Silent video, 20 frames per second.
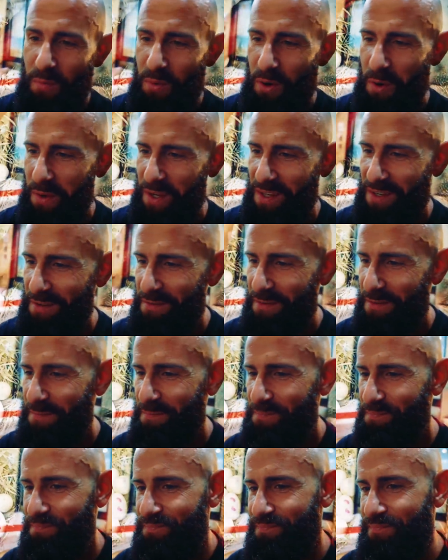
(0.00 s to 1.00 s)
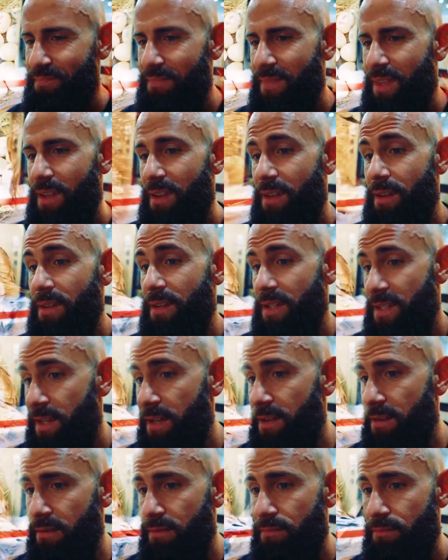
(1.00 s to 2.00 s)
primitive,
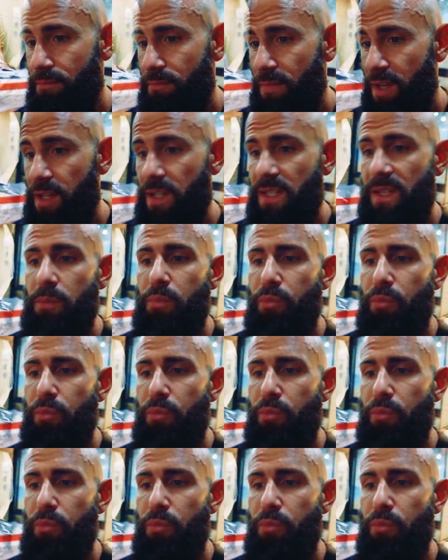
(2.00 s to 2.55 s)
still, it is the